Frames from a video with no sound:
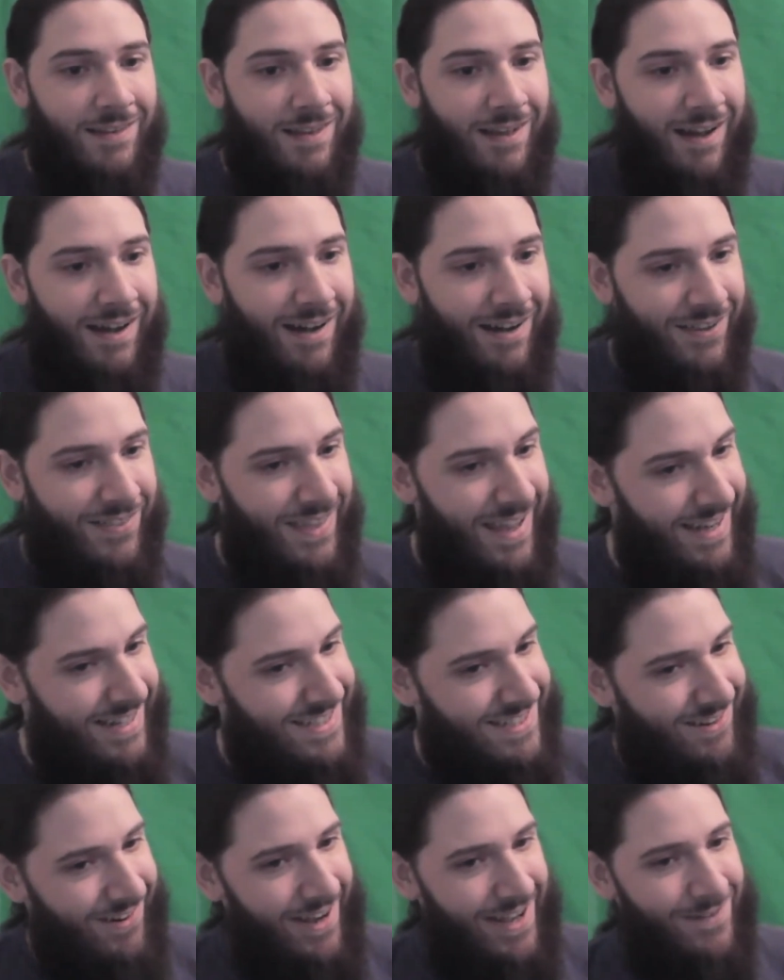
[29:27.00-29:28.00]
Oh,
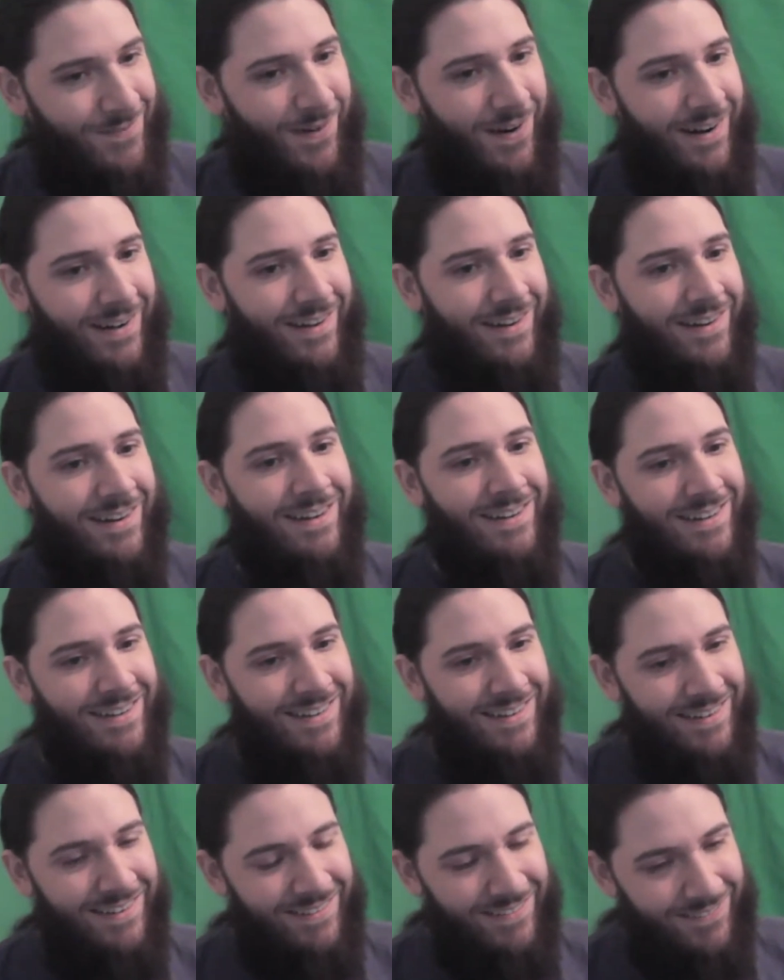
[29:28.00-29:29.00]
thanks, Grady Parker.
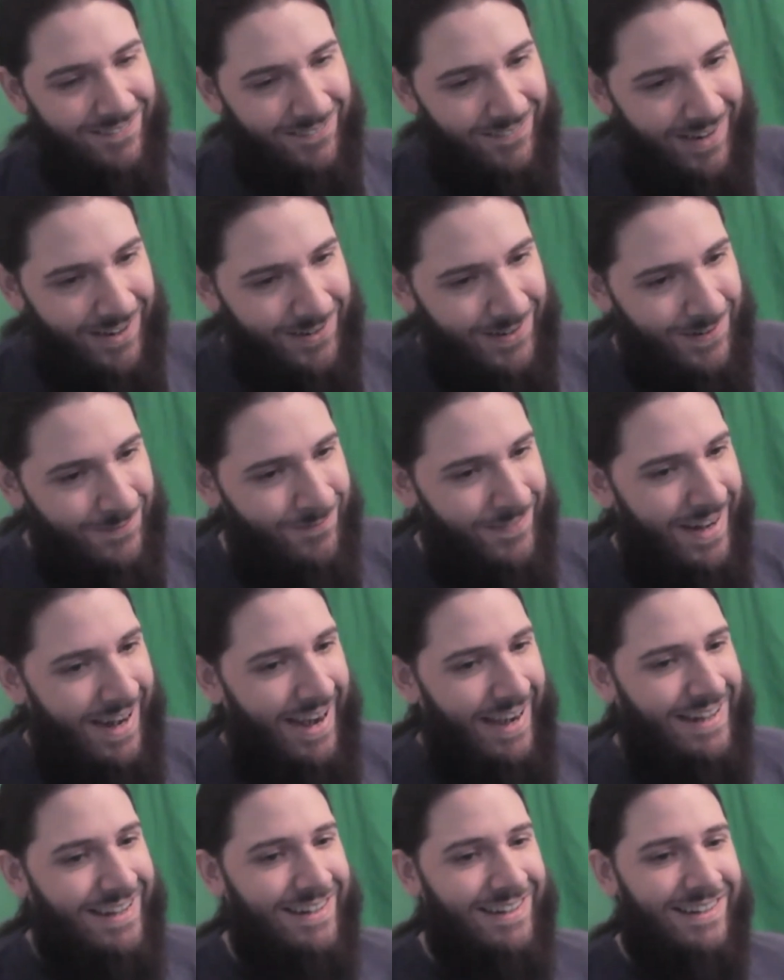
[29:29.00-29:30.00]
Welcome
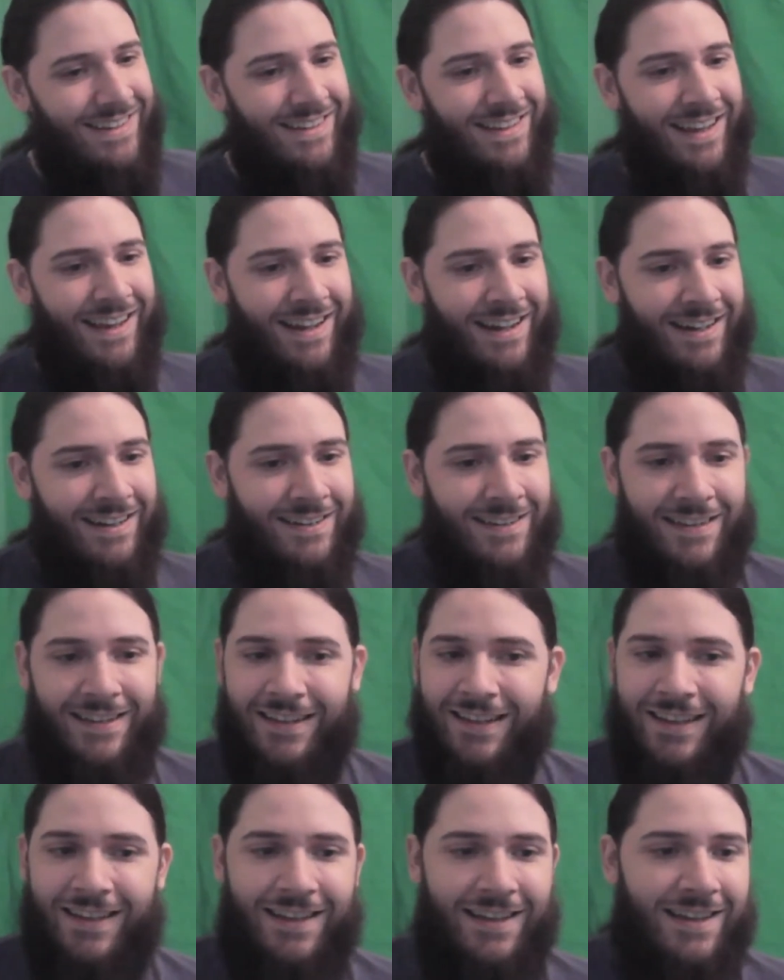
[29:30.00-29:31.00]
back. Yeah,
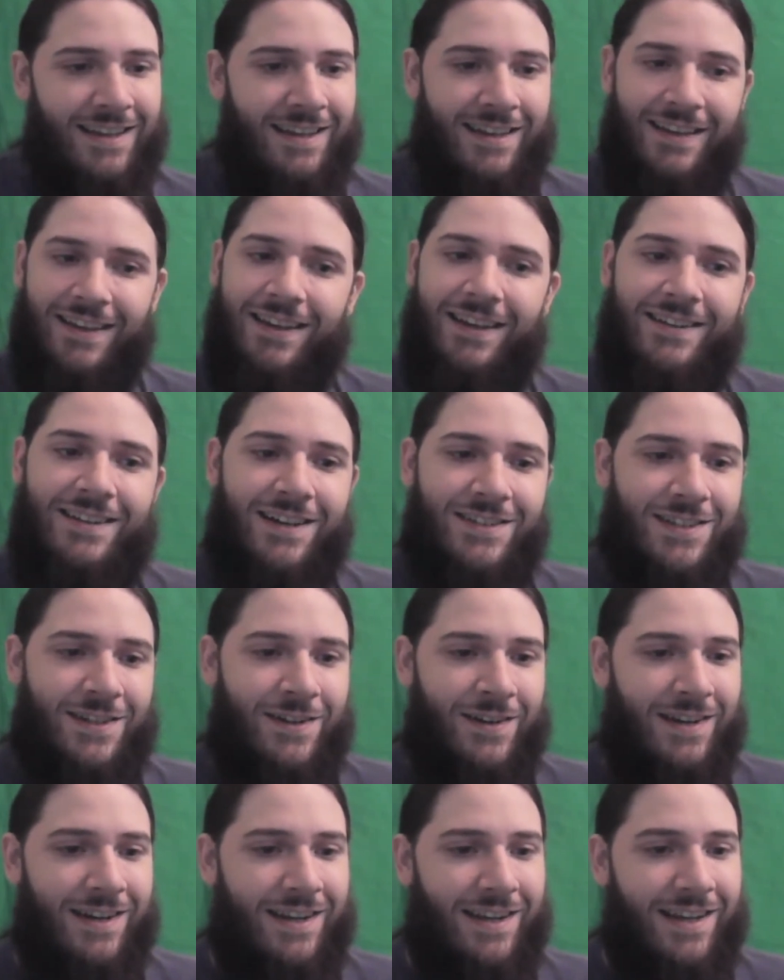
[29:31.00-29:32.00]
it
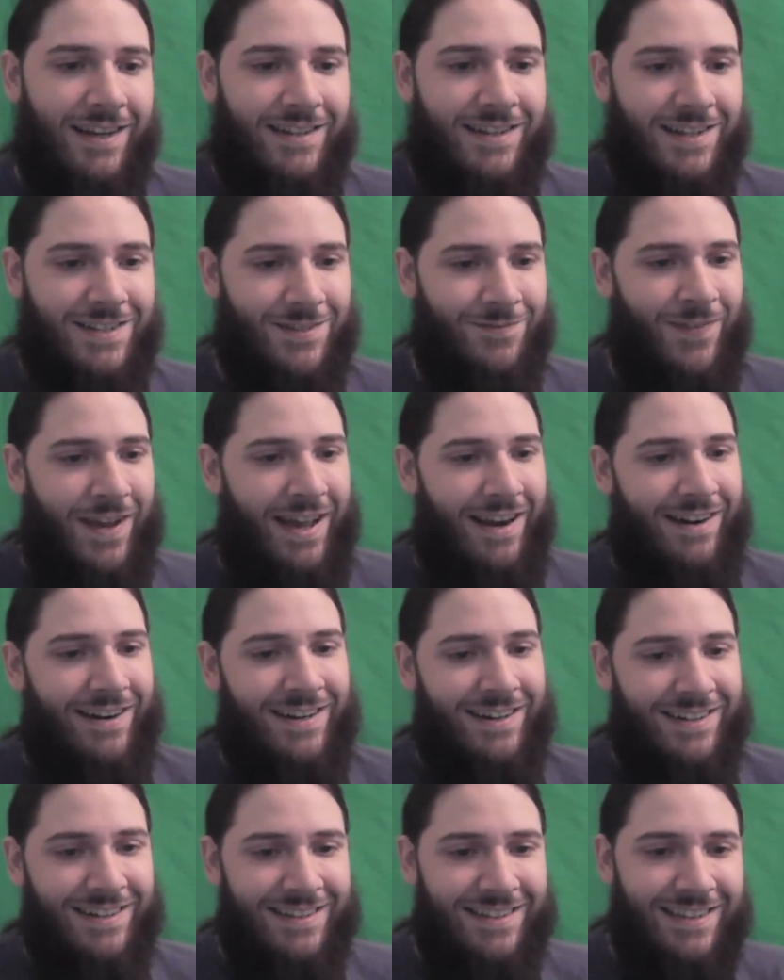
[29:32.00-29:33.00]
doesn't
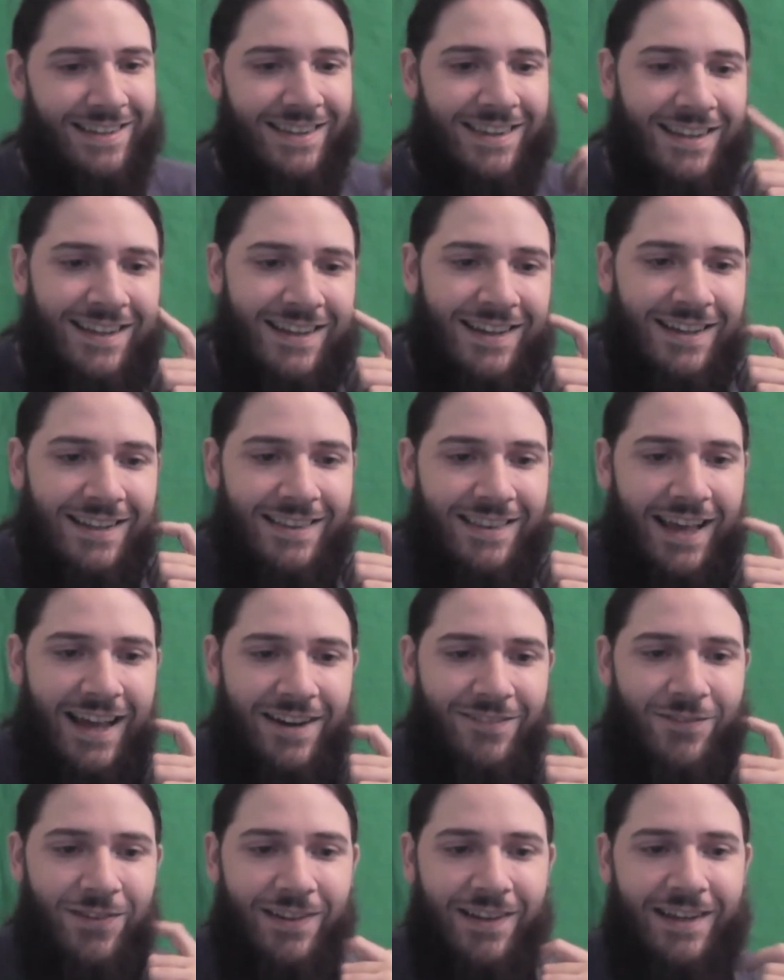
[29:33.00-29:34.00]
matter.
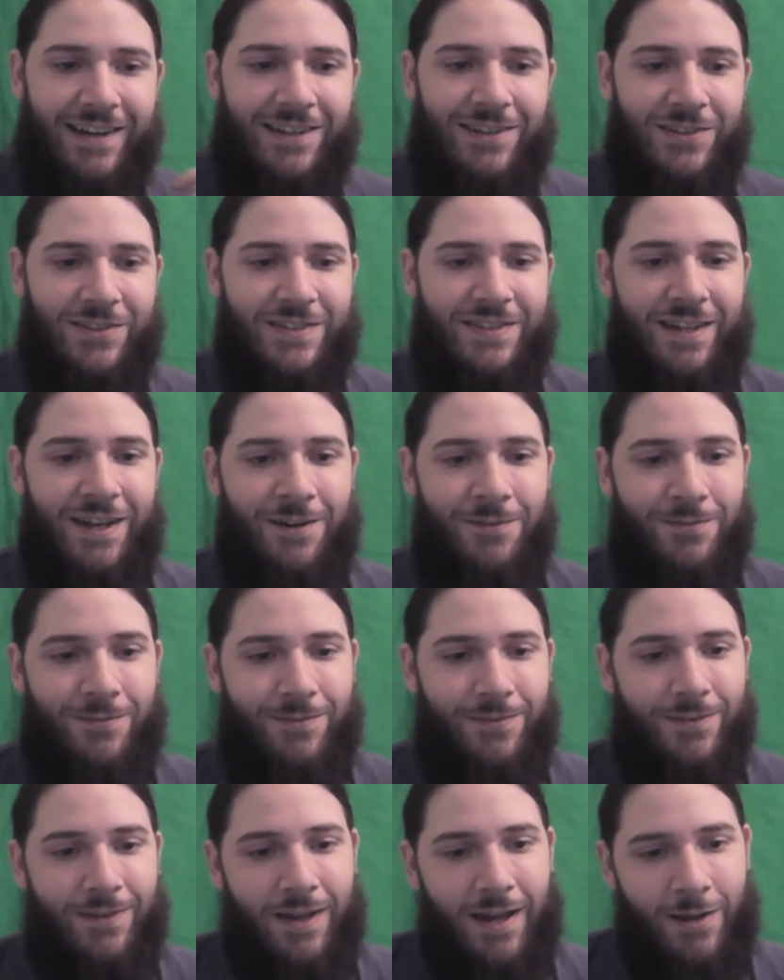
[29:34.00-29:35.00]
That political
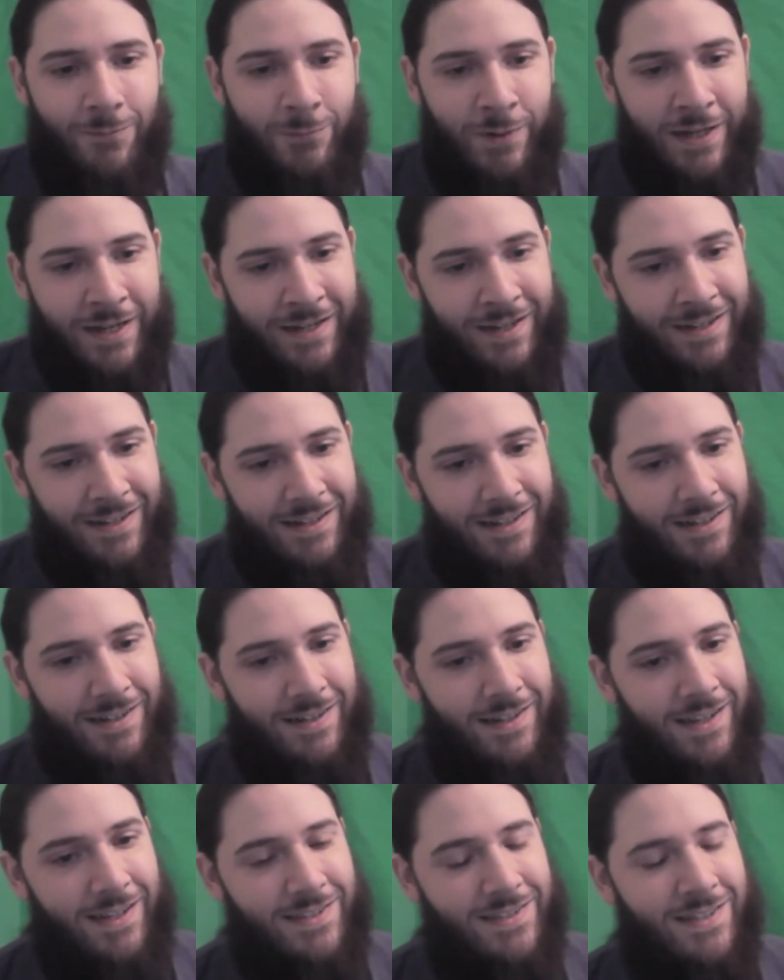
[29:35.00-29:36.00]
stuff, I mean,
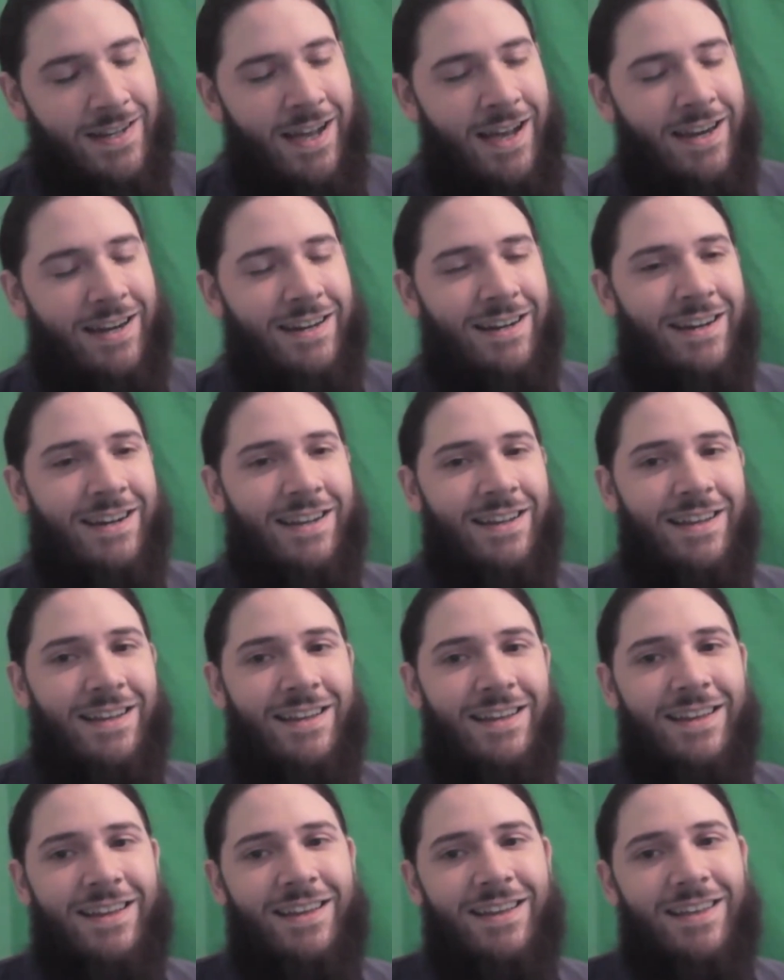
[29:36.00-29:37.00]
it's not.
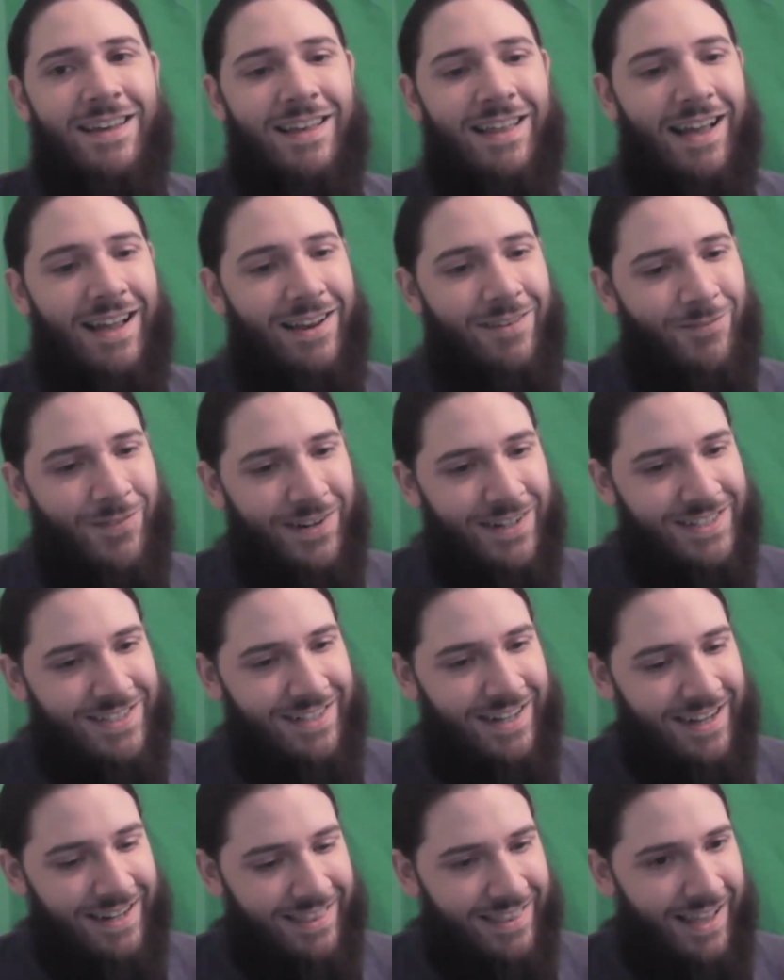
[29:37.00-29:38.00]
I
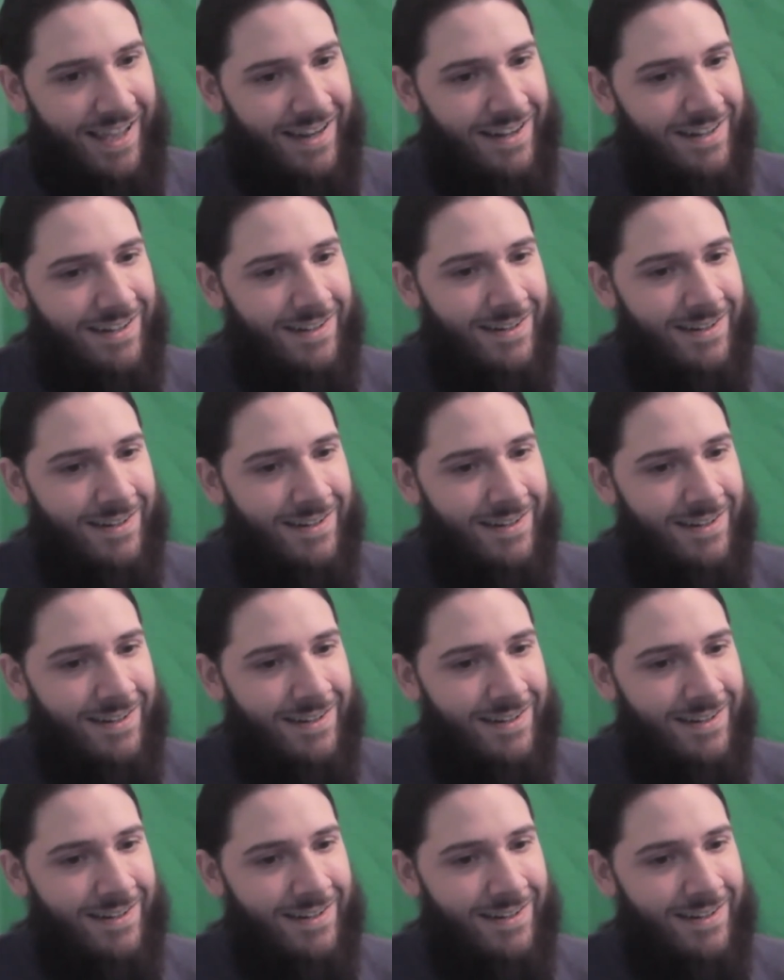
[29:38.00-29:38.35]
appreciate that.